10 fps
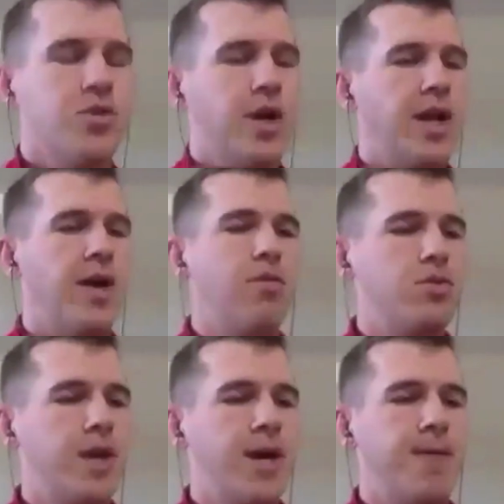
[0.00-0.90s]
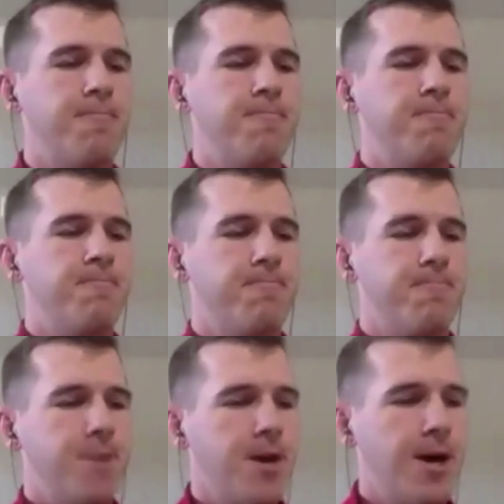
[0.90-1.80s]
I will do that.
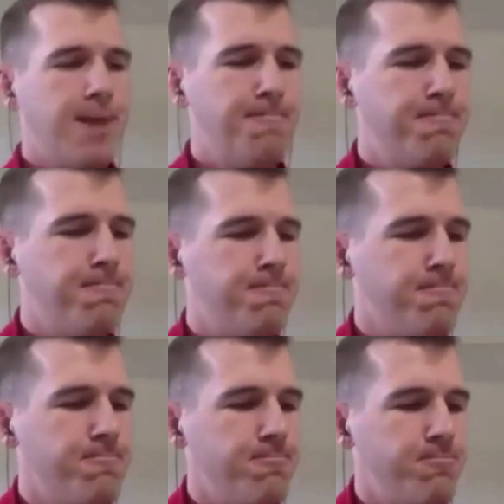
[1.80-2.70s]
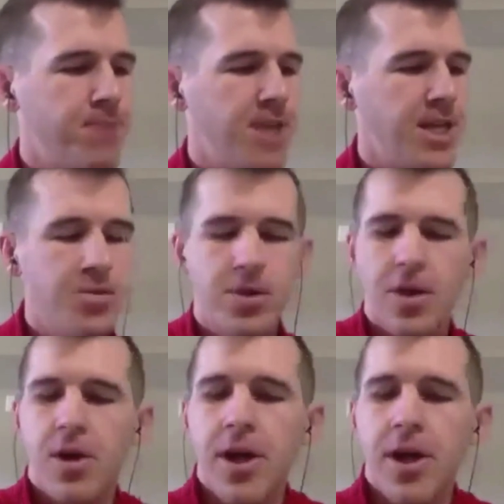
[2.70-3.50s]
Um, that's really all I